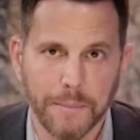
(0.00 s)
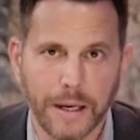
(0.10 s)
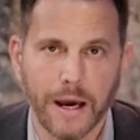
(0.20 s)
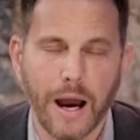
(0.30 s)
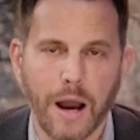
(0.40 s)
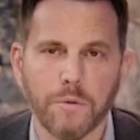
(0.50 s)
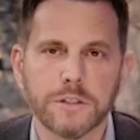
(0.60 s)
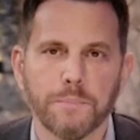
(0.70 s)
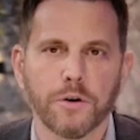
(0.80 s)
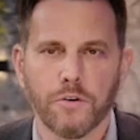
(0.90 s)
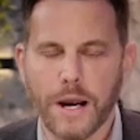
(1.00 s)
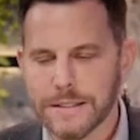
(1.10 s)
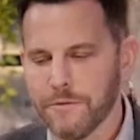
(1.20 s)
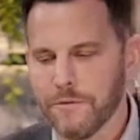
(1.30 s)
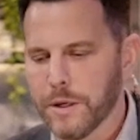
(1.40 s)
I mean, I was a
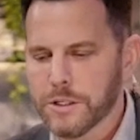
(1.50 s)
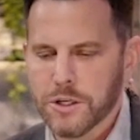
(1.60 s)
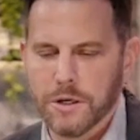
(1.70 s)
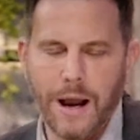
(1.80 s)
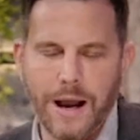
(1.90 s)
progressive, which